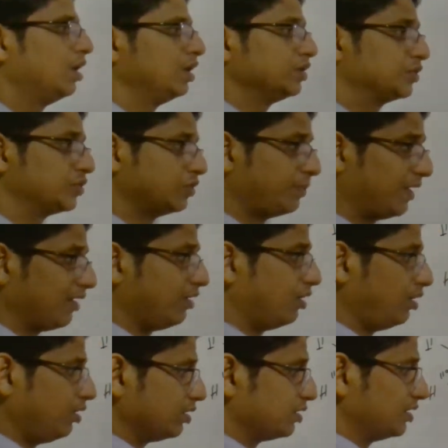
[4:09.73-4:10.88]
So but
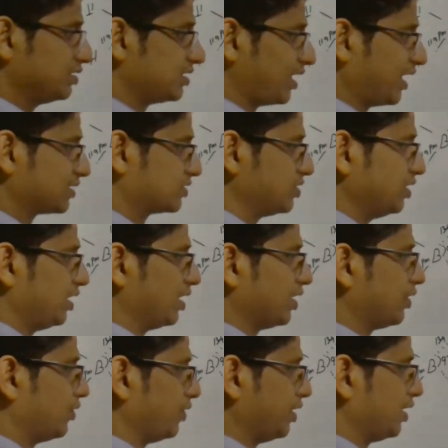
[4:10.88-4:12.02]
now this actually
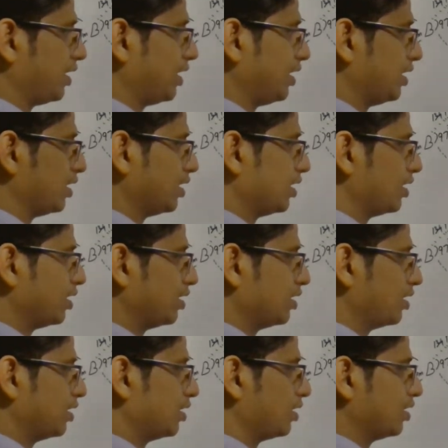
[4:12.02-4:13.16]
undergoing a
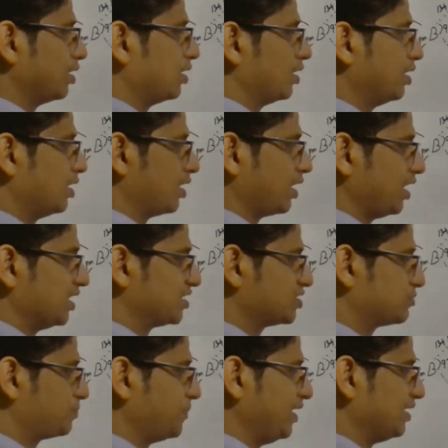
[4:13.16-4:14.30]

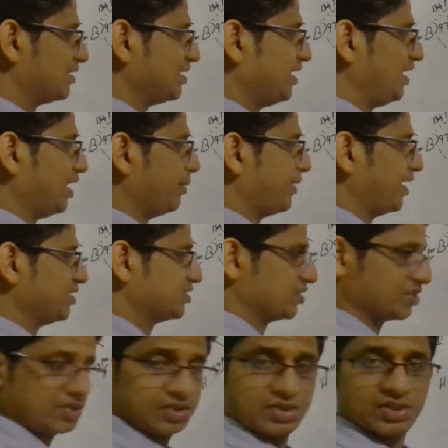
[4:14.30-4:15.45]
sp3
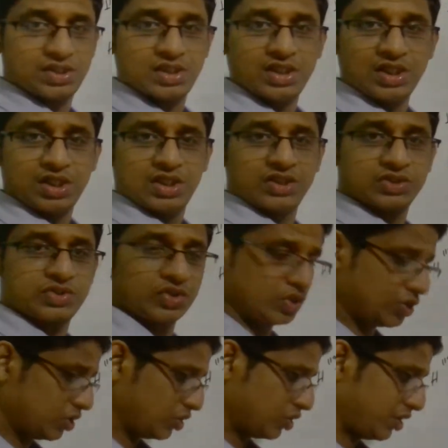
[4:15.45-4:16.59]
hybridization.
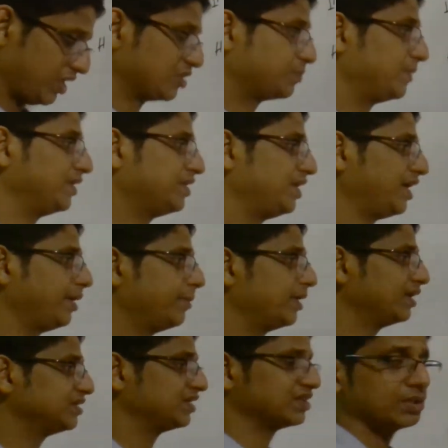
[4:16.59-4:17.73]
So sp3
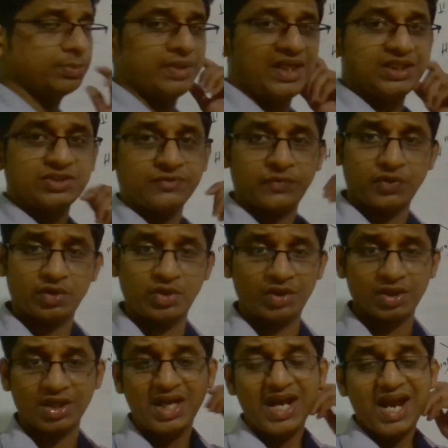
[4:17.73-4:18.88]
hybridization means
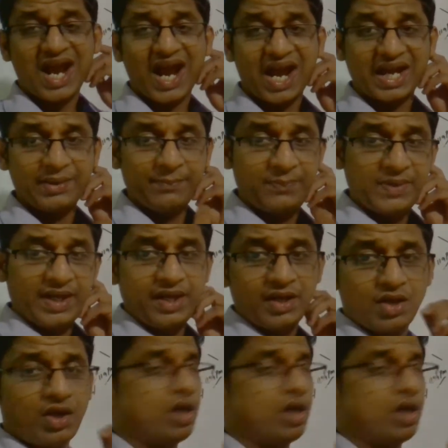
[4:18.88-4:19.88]
4 hybrid